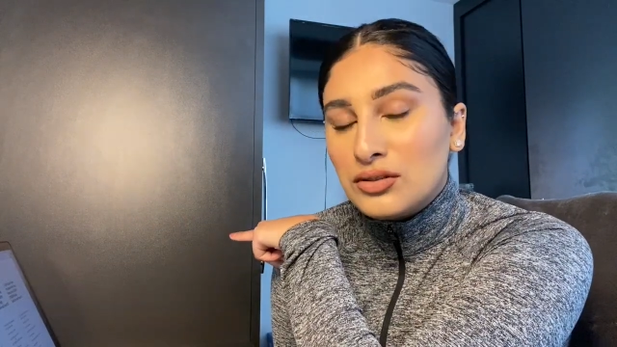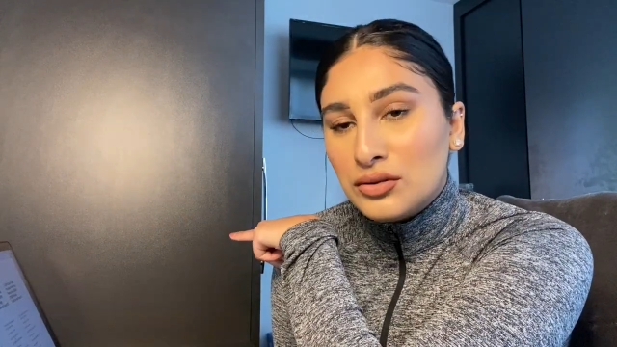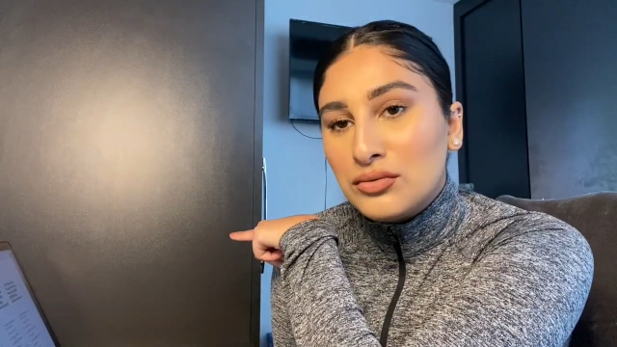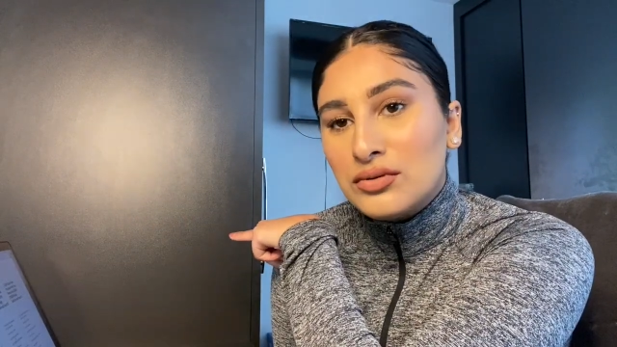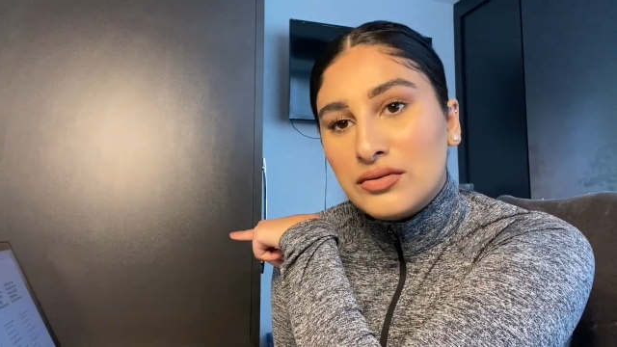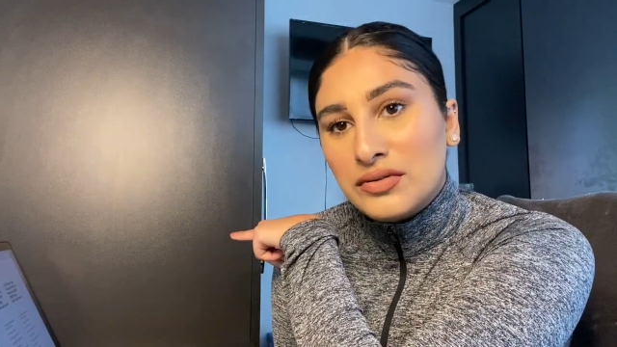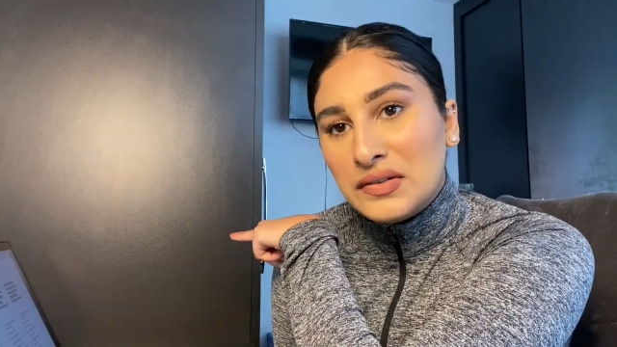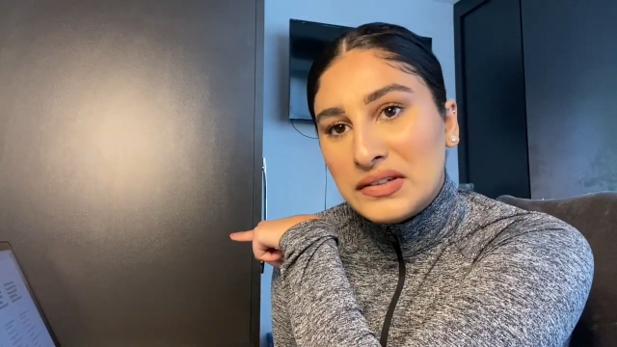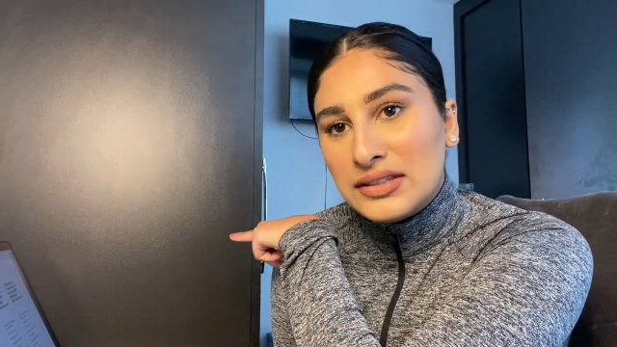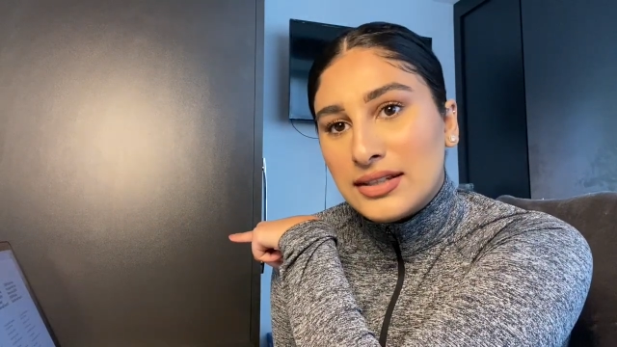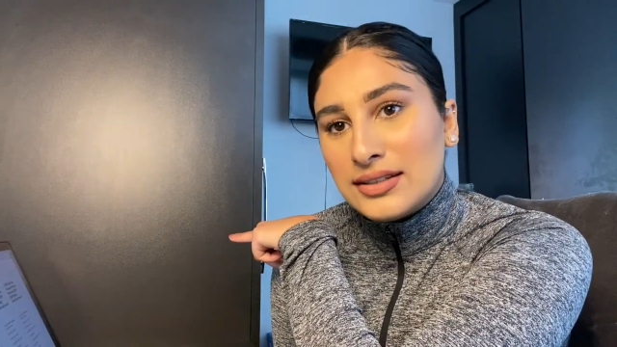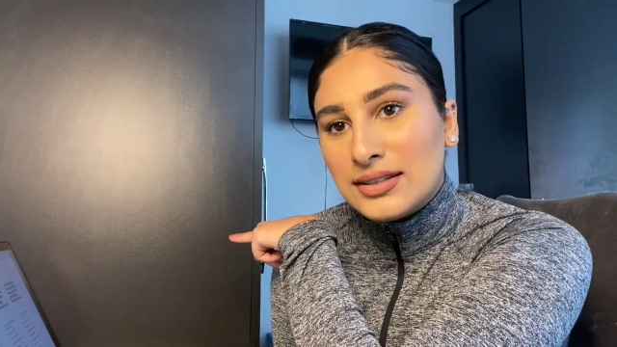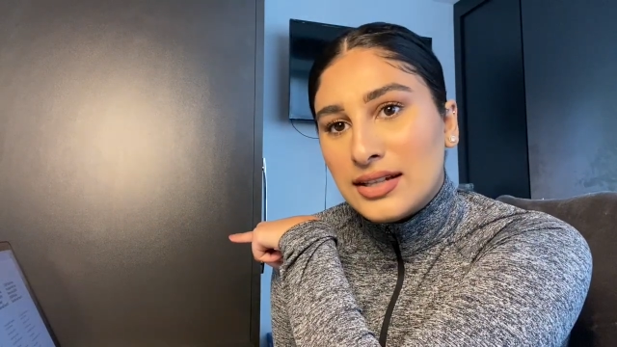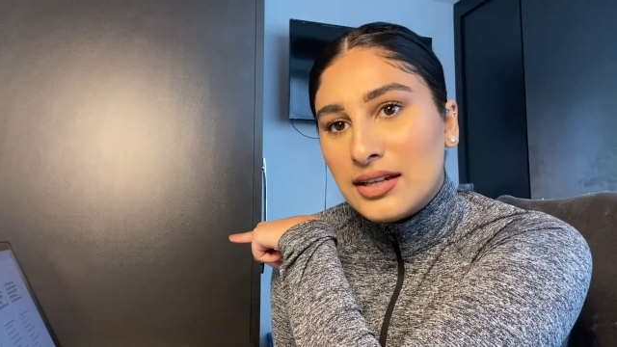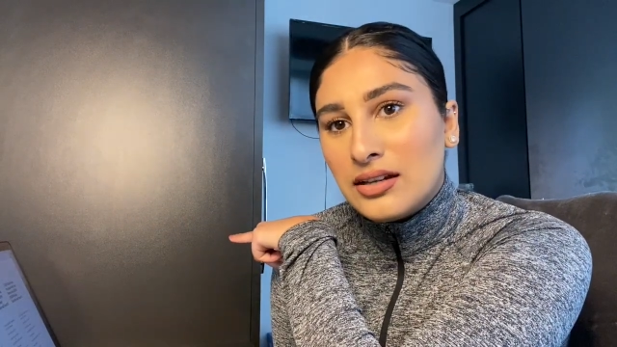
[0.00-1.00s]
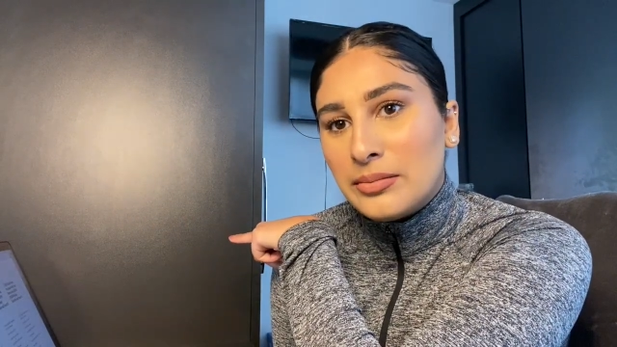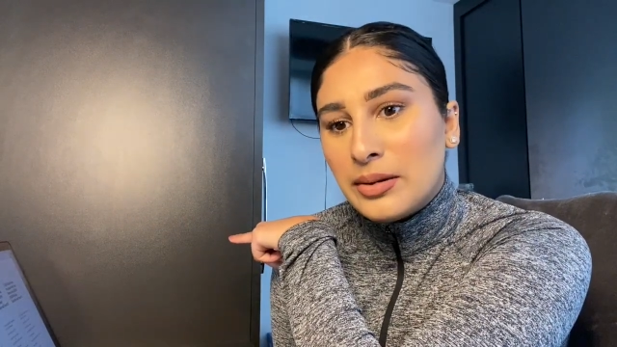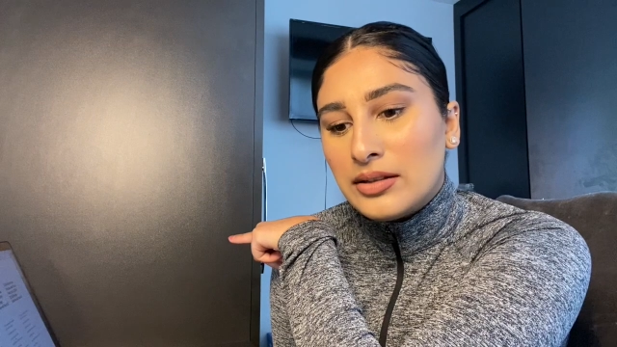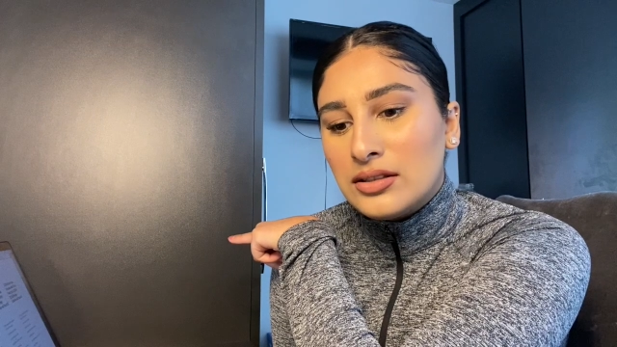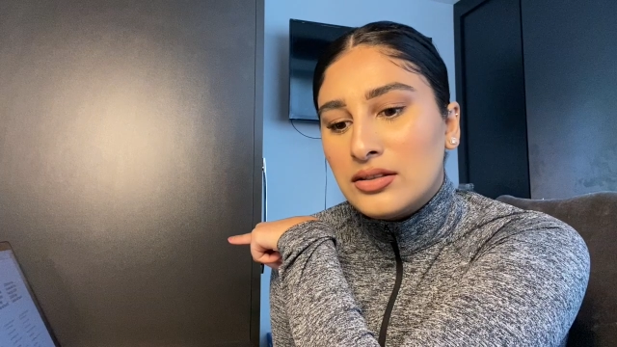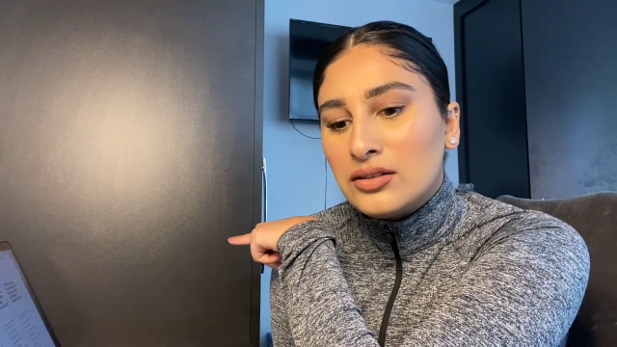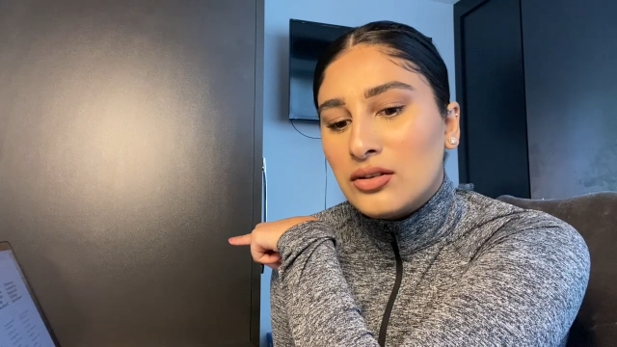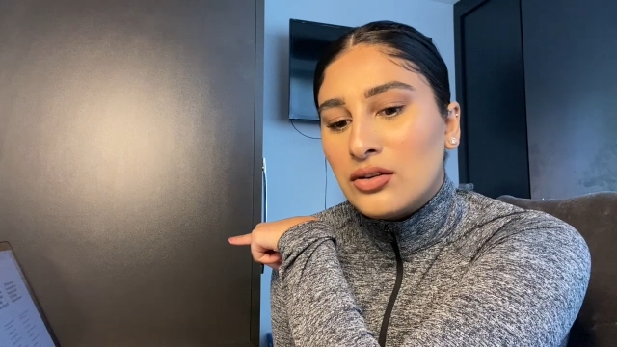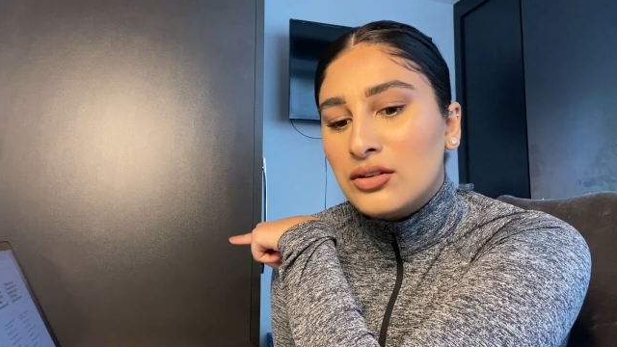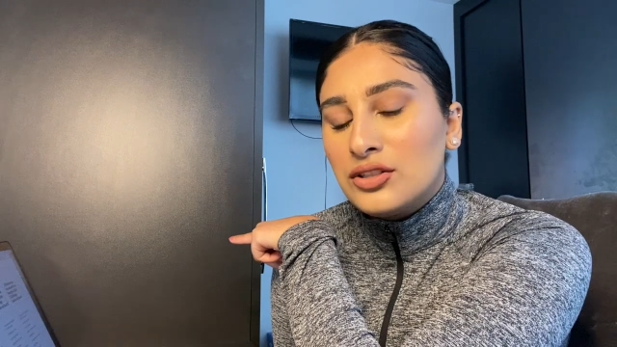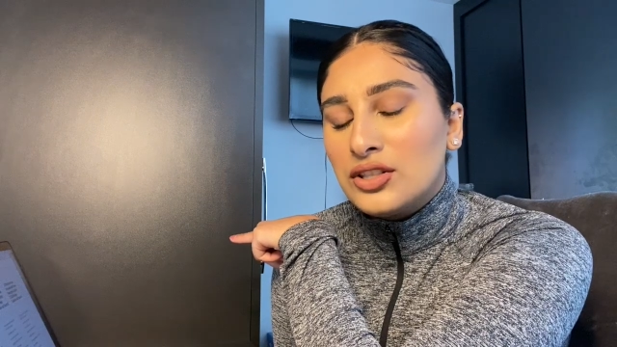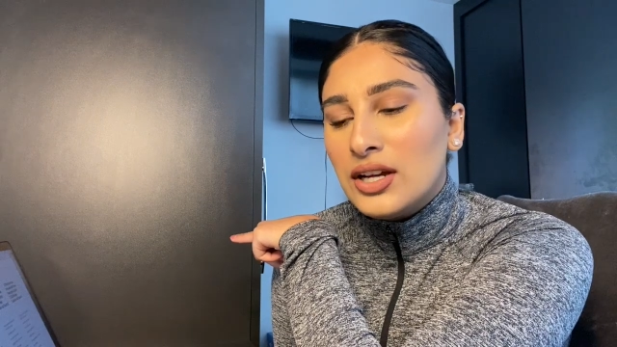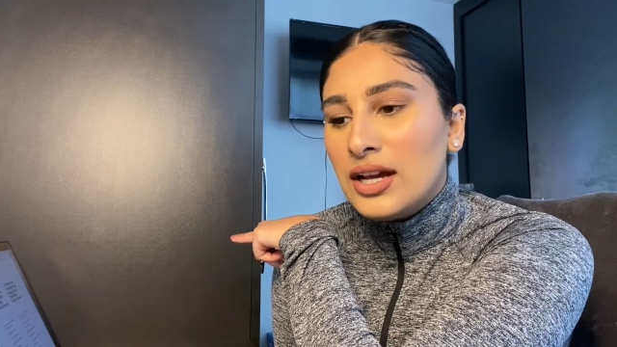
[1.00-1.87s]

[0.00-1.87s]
256 gigabytes of storage,